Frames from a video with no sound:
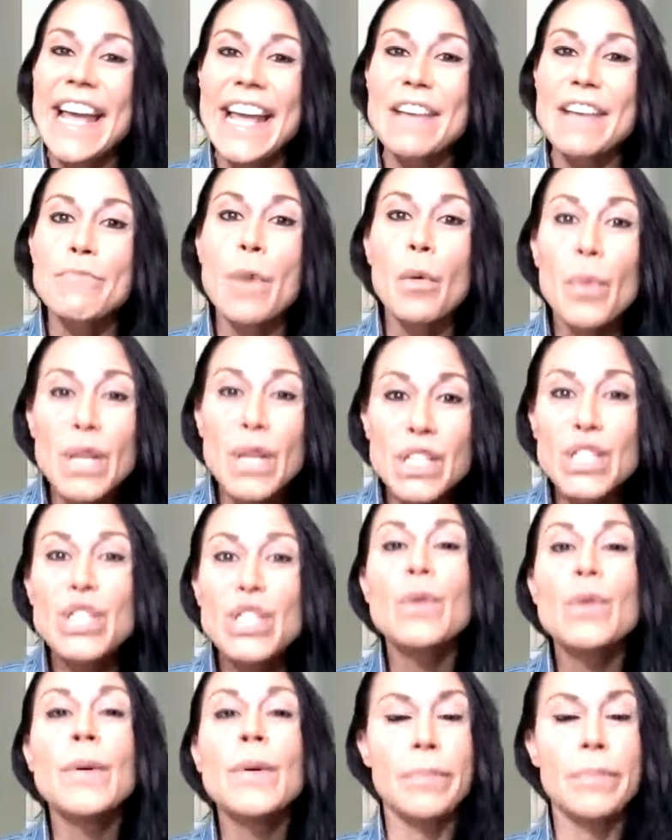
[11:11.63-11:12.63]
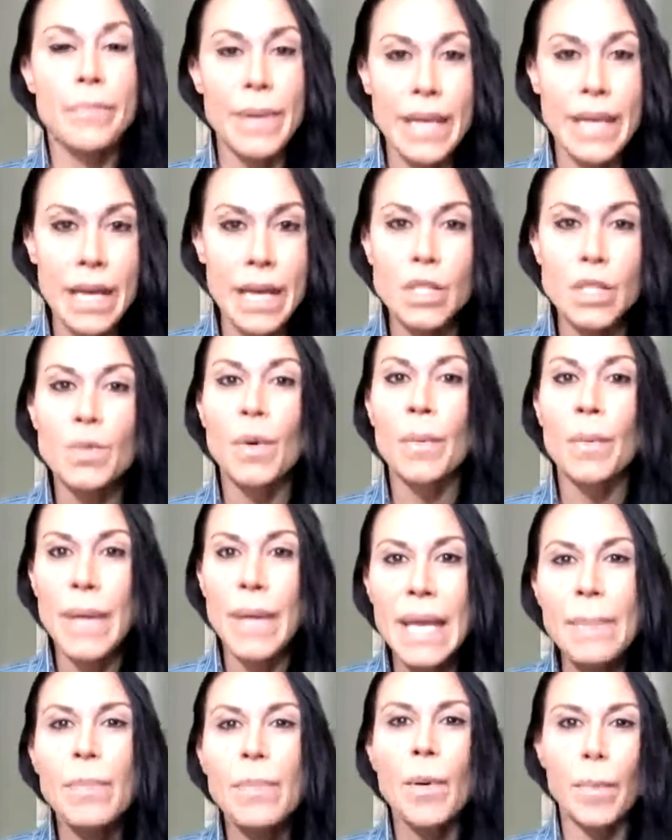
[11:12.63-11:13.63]
But we do it because we're
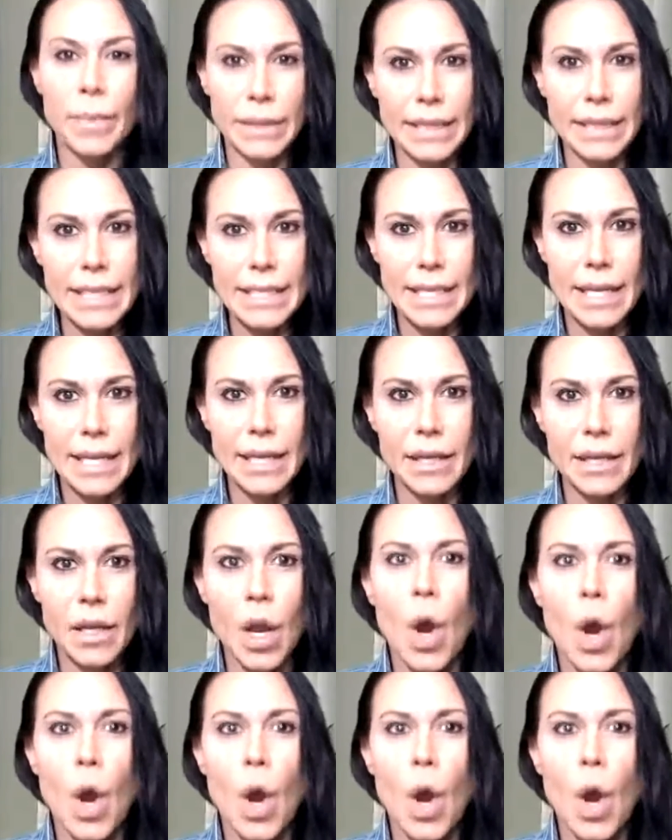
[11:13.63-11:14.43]
people pleasing.